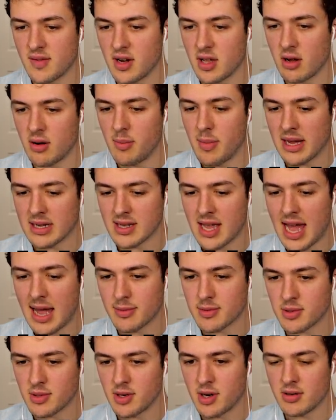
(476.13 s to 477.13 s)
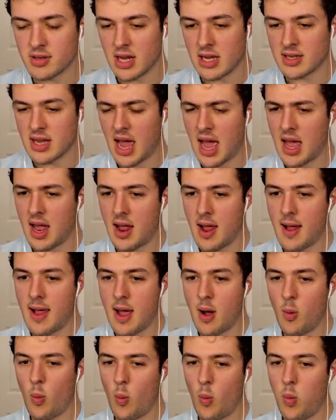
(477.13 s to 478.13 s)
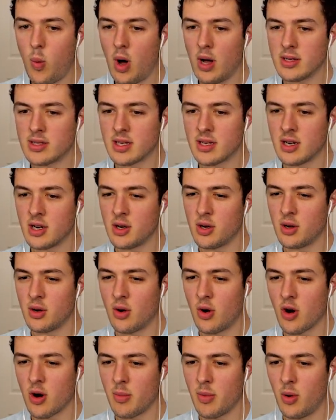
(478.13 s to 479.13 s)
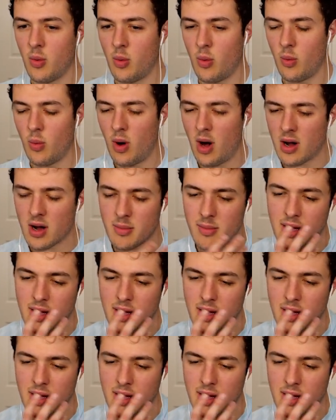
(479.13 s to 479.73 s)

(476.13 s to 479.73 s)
video makes absolutely no sense. And it wasn't a normal water